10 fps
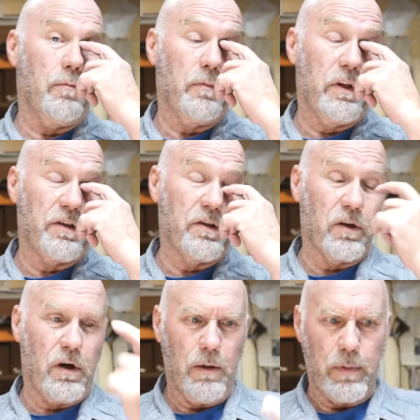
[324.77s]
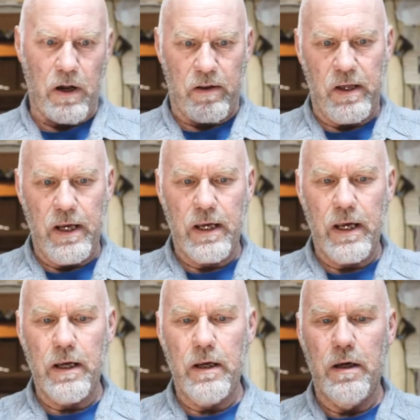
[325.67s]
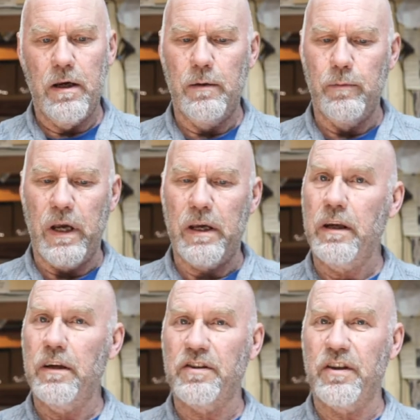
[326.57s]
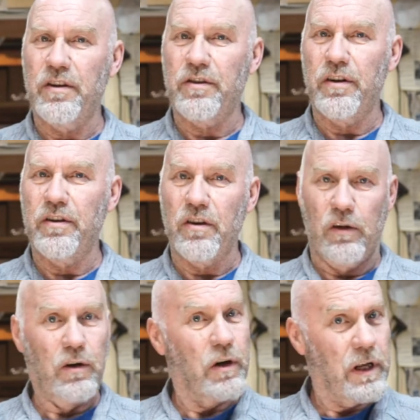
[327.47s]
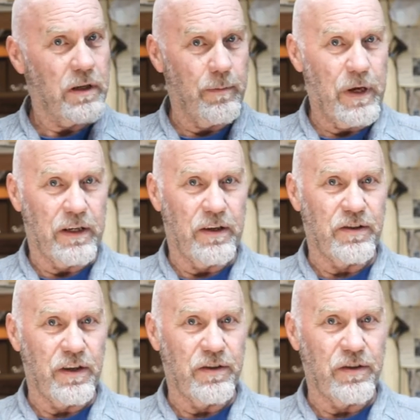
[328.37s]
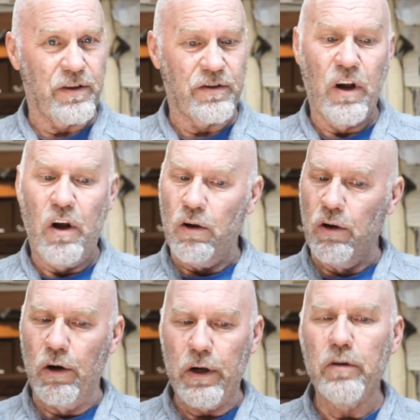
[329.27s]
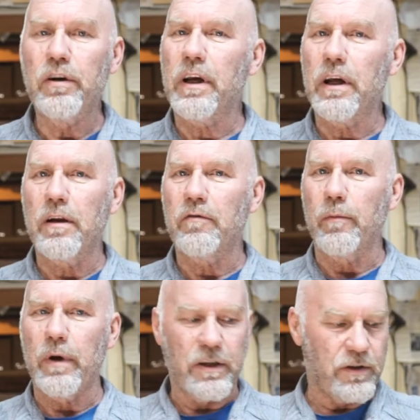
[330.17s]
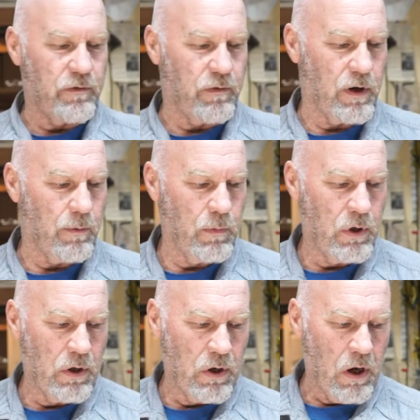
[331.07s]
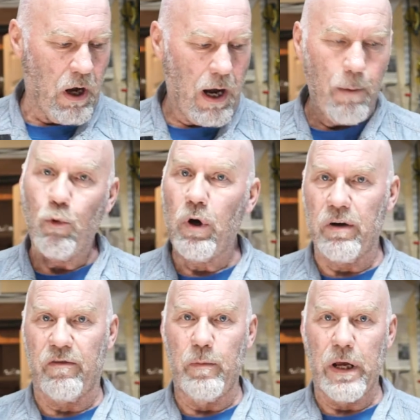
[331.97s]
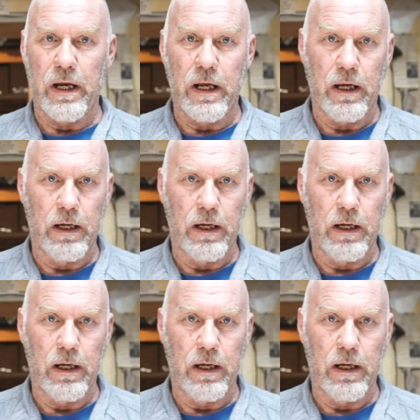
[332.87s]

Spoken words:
This is all about thinking, making decisions, learning to make decisions, learning who to get information from. I'm one of many.